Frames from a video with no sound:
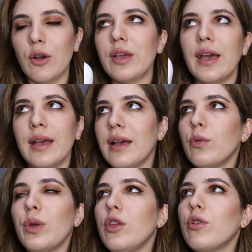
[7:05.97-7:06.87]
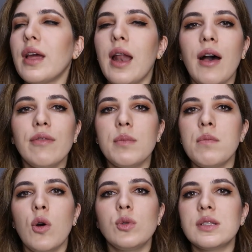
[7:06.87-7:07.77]
Okay, we, you can have the
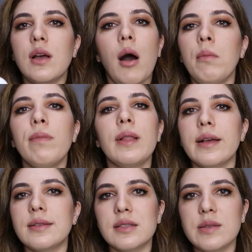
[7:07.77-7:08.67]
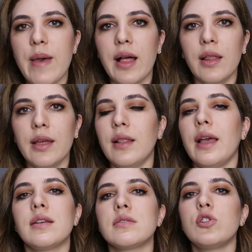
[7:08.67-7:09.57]
most complex smell and
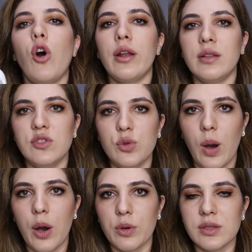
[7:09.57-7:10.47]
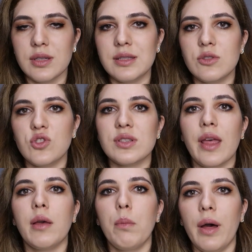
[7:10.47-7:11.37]
like it's gone in two hours. It's just
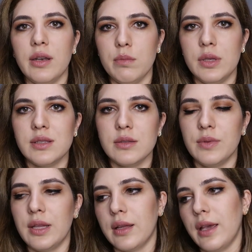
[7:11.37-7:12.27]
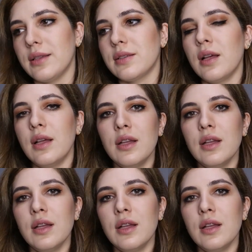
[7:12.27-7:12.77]
like a body mist in that case.